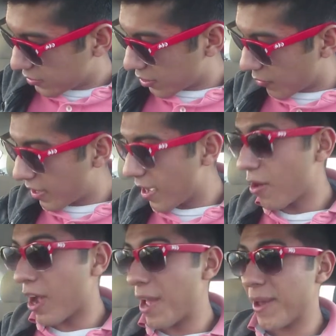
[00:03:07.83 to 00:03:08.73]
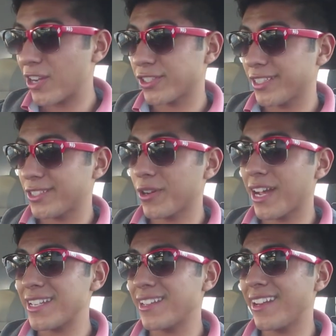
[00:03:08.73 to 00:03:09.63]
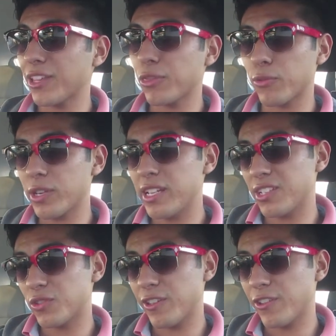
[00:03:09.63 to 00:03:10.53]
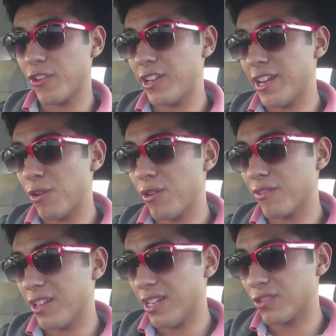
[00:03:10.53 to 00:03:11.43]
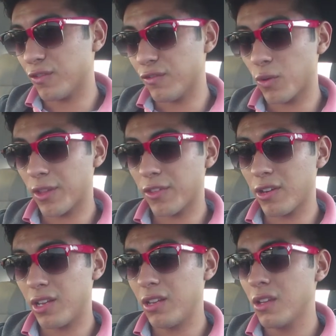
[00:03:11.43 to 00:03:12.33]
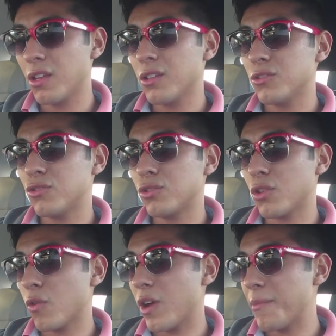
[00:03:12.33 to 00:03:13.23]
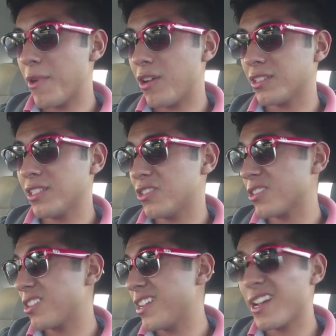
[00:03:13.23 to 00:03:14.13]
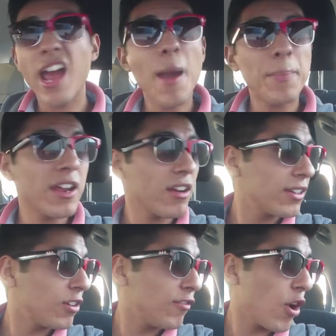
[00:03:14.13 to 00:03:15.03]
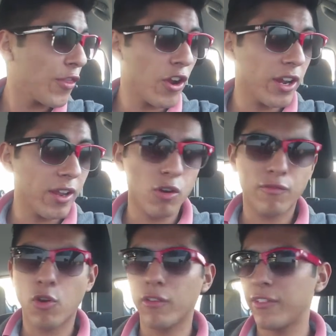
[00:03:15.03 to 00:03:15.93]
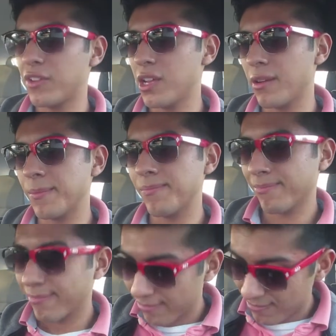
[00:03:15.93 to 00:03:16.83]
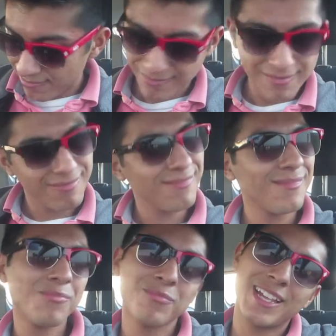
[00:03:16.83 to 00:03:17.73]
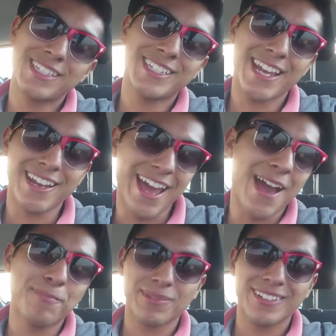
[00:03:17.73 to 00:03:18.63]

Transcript: so right now I'm actually, so it got done at like 3 and it's 3.30 and I don't have class till 4.30. So I'm honestly just going to take a nap here until 4.30 or 4.15. Let's take a nap.